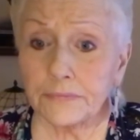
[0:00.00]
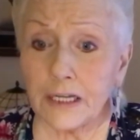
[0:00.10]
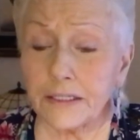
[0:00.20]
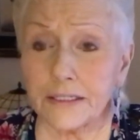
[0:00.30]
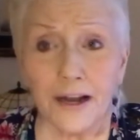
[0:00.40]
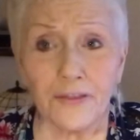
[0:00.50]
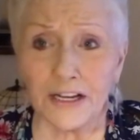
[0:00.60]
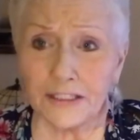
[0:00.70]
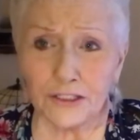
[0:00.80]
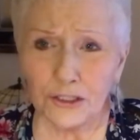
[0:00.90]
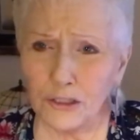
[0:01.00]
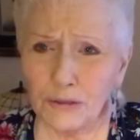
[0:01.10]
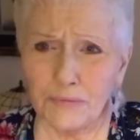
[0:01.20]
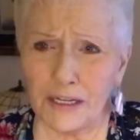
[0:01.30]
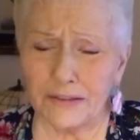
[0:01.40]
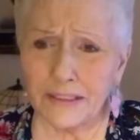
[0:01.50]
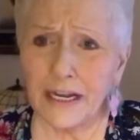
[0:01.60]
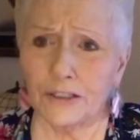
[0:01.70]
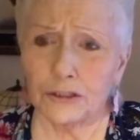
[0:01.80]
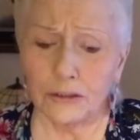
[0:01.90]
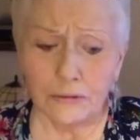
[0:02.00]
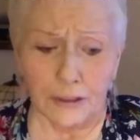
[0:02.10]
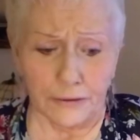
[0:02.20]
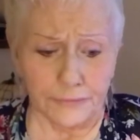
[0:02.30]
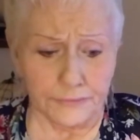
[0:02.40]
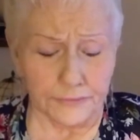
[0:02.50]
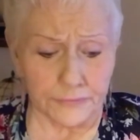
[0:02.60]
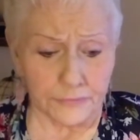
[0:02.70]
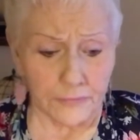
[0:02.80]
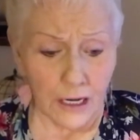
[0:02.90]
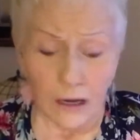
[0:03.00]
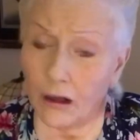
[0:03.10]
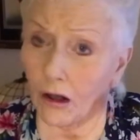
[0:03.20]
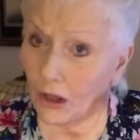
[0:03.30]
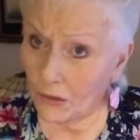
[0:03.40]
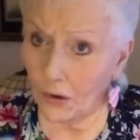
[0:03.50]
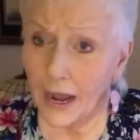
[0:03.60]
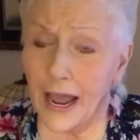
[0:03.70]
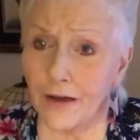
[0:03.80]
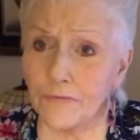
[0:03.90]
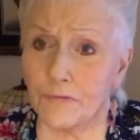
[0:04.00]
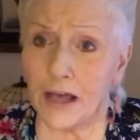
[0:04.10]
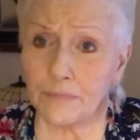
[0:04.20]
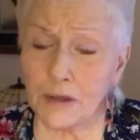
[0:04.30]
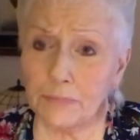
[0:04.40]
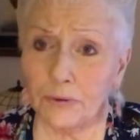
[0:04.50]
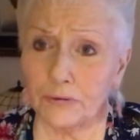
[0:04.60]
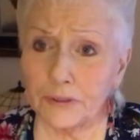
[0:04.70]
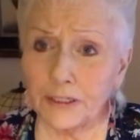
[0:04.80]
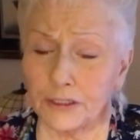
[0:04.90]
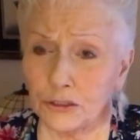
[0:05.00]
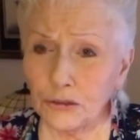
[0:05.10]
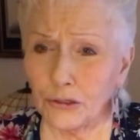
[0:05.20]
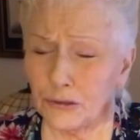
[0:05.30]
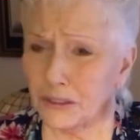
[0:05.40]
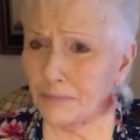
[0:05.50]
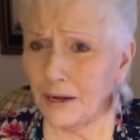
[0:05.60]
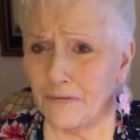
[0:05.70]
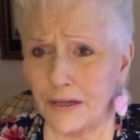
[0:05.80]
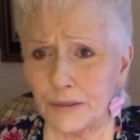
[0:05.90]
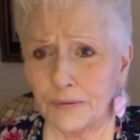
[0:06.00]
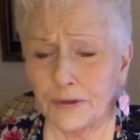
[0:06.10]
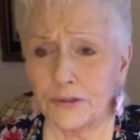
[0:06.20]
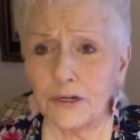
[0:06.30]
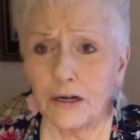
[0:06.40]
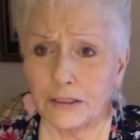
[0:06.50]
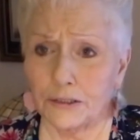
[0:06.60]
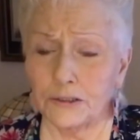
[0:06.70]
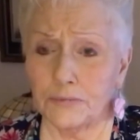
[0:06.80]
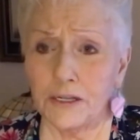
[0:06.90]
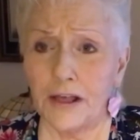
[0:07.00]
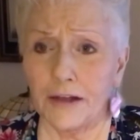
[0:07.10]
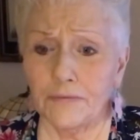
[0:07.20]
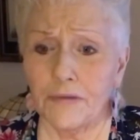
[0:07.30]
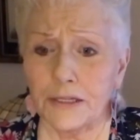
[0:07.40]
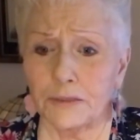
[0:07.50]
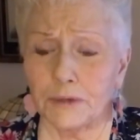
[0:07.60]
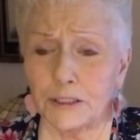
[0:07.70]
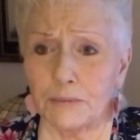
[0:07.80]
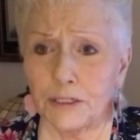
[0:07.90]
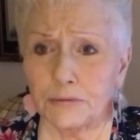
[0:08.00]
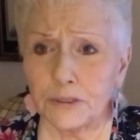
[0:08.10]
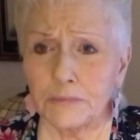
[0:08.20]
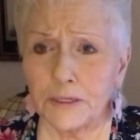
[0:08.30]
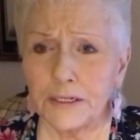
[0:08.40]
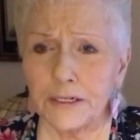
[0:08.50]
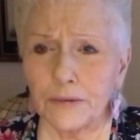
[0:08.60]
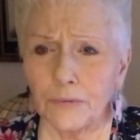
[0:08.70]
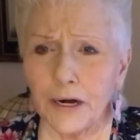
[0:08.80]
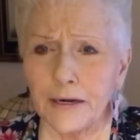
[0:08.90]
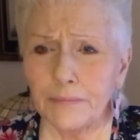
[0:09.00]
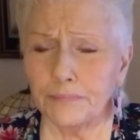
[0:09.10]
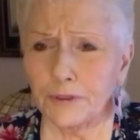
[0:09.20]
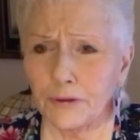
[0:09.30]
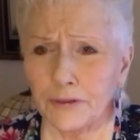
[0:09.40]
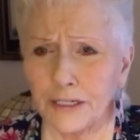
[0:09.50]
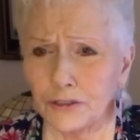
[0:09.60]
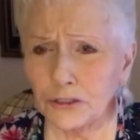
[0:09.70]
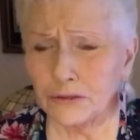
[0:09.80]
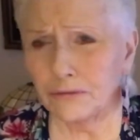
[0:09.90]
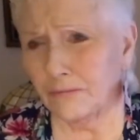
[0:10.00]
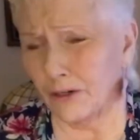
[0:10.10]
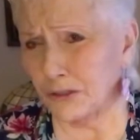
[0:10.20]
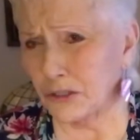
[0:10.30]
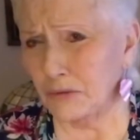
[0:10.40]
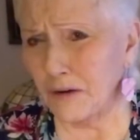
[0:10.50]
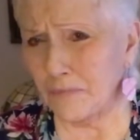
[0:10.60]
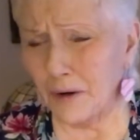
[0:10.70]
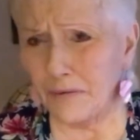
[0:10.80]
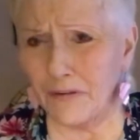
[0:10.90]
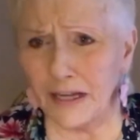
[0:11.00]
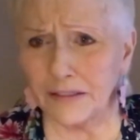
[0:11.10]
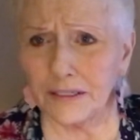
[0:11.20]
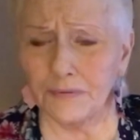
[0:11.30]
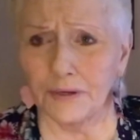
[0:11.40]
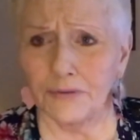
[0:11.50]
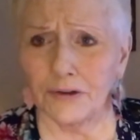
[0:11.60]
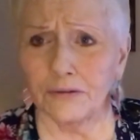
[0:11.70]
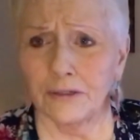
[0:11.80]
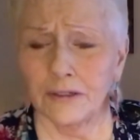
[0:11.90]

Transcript: It's nothing to do with being sexual. Although I have had people get too close to my face when they're talking to me, that invades my space for somebody to get right up, you know, an inch or two away from my face, even if they're,